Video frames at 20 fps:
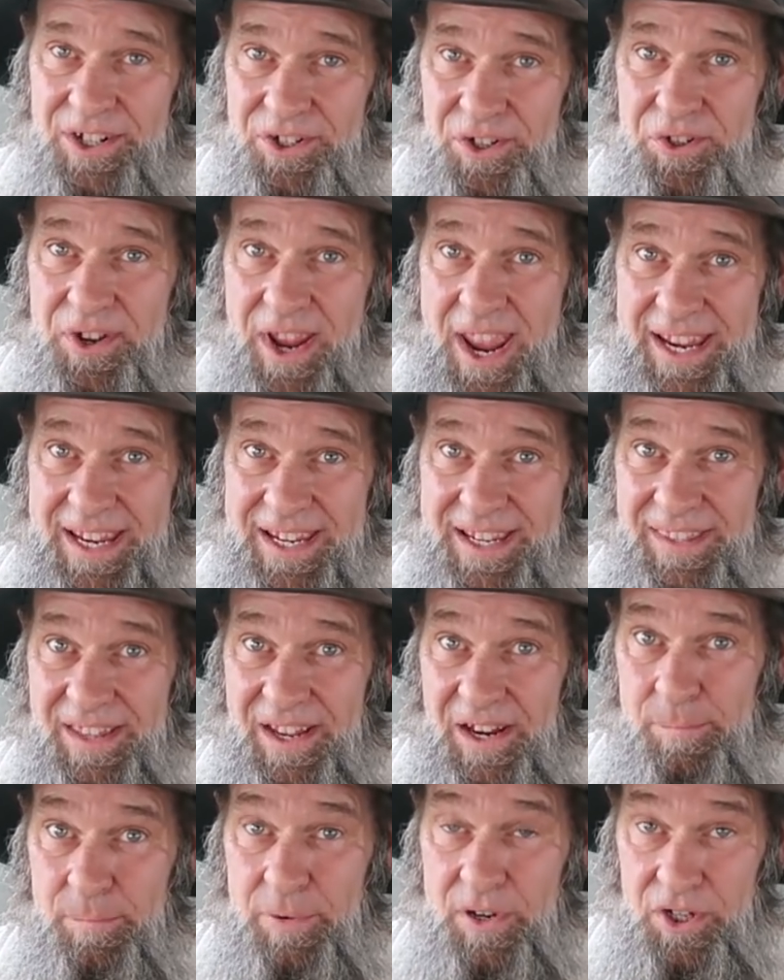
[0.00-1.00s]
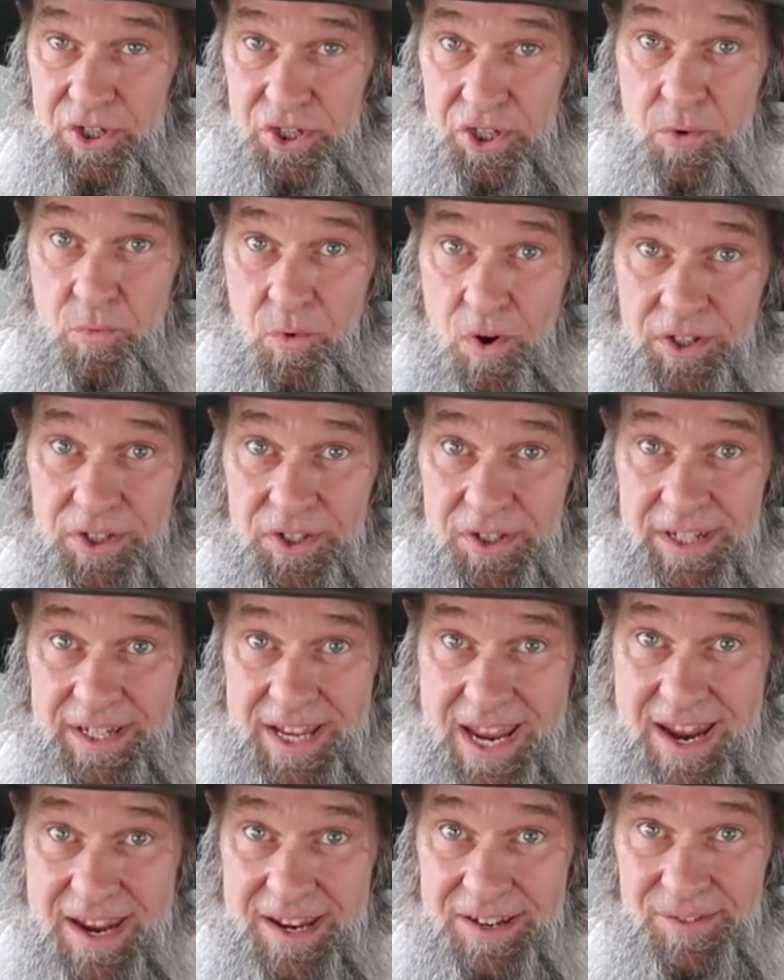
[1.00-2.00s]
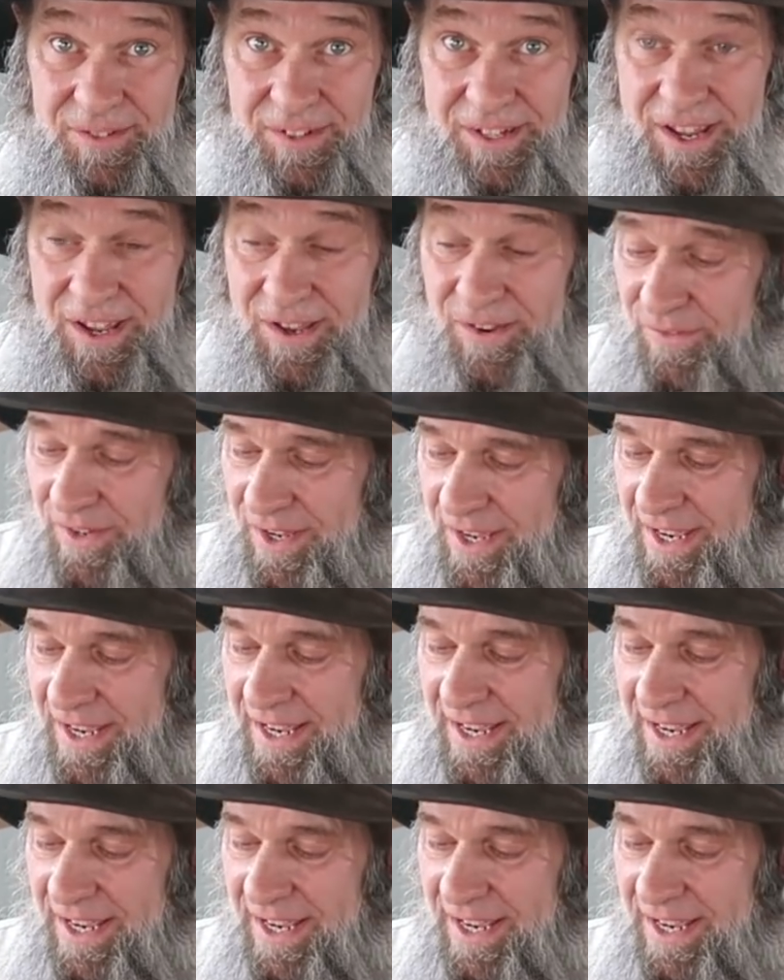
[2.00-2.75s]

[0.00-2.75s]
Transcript: Just hang in there because she wants to eat and live.